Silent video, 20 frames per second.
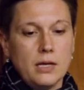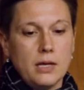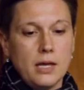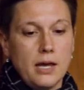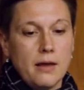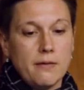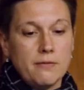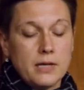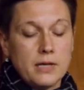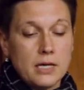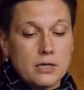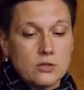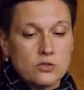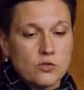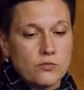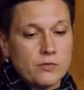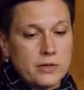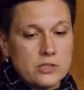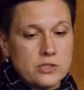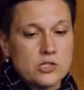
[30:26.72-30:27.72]
and the
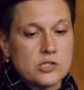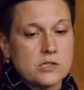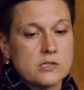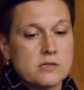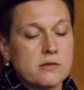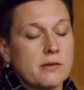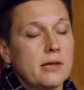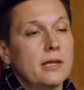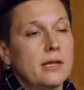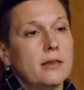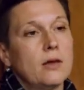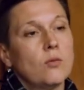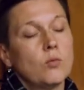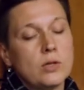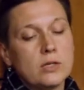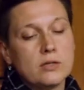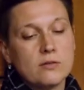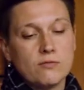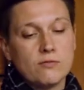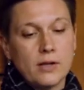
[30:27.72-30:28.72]
interventions then that
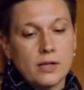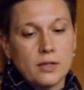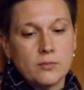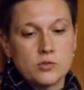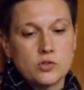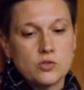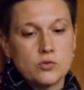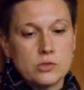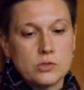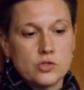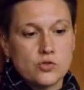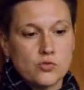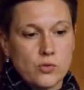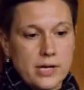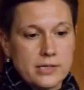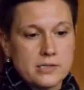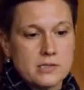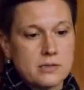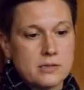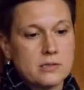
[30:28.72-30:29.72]
we develop to
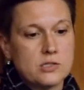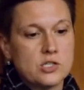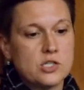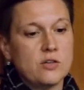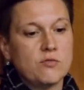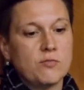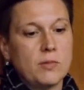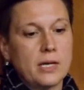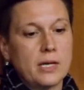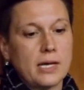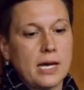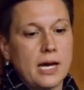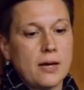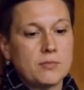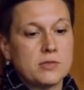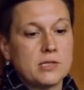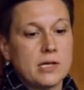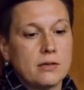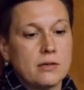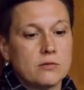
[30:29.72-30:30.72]
address the achievement
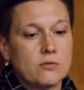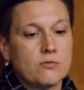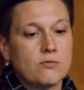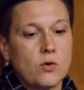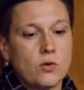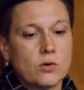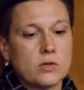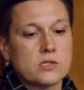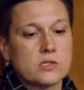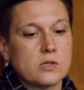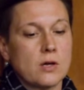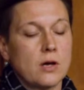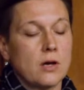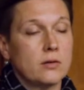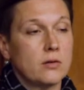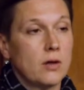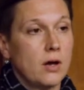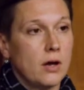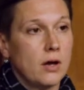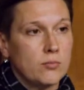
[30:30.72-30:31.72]
gap tend to focus
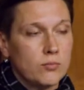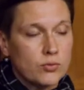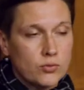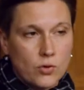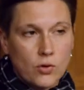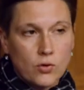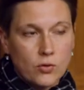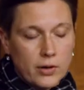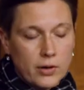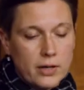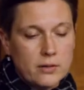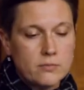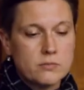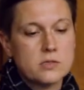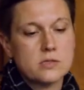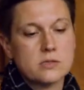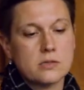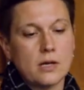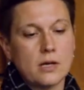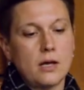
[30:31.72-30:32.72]
on, on
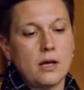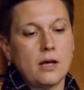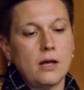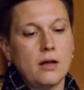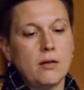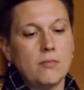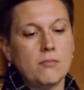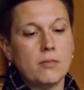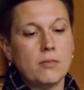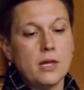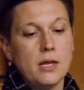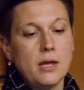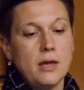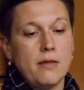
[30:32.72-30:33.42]
programs um,